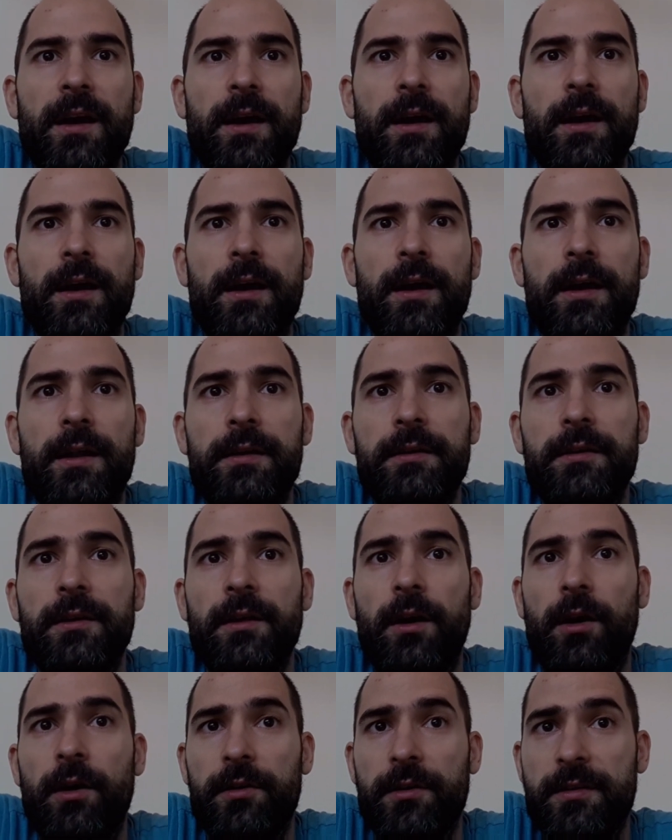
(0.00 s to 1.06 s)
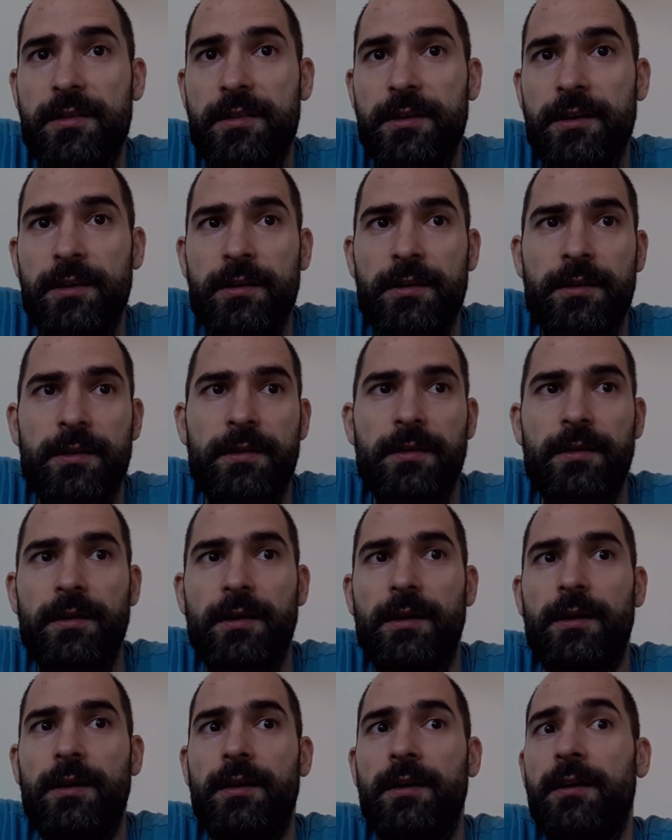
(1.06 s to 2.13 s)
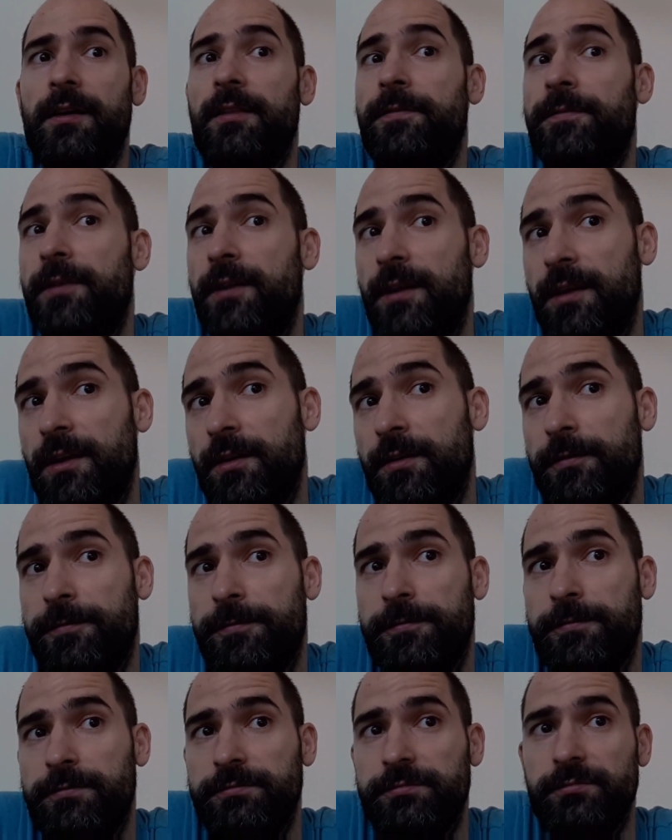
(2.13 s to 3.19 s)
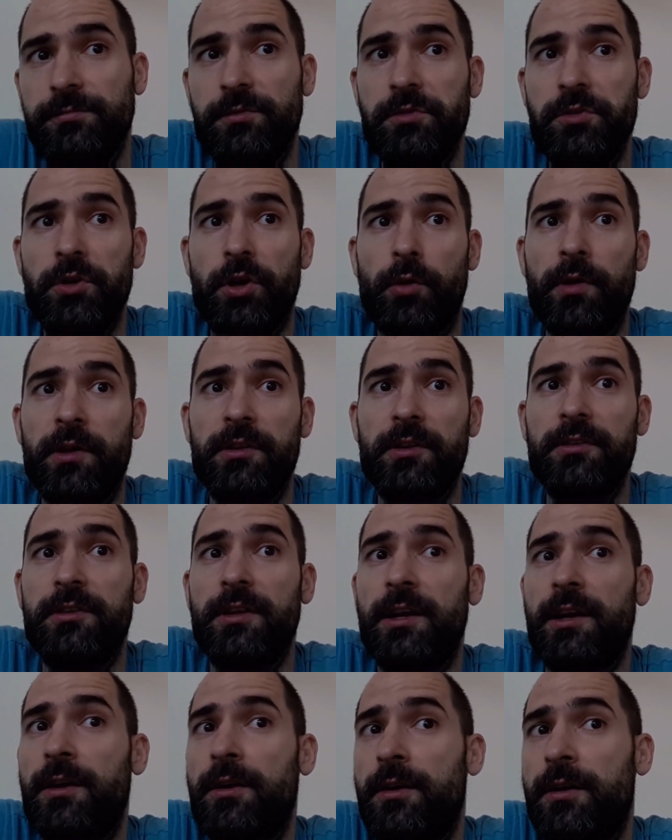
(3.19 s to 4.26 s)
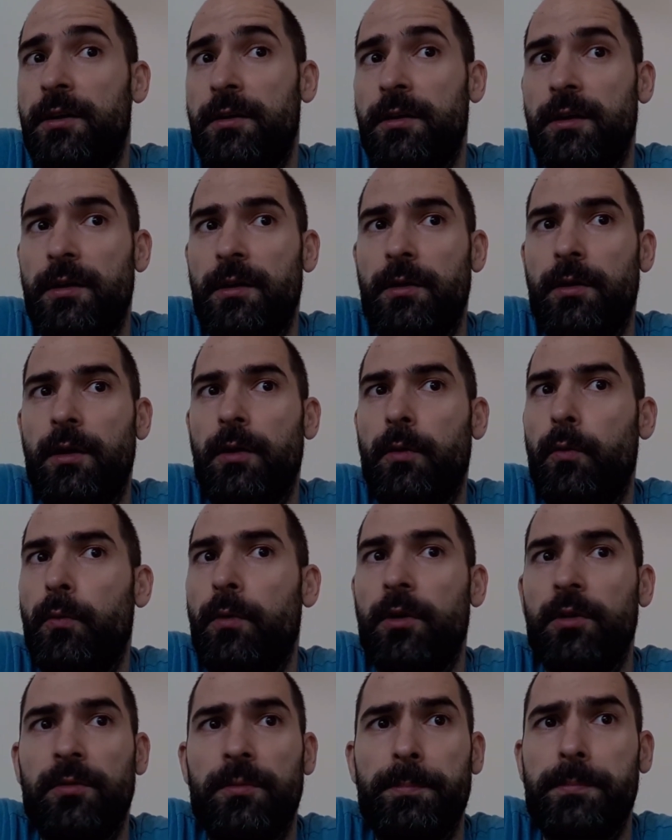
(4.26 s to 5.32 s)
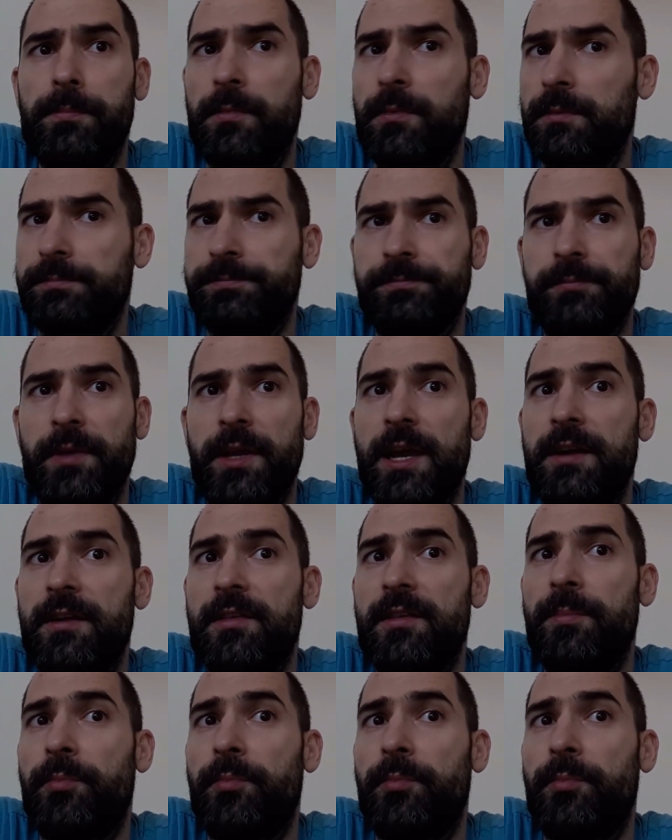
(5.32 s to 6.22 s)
And honestly, the feeling of knowing that there won't be any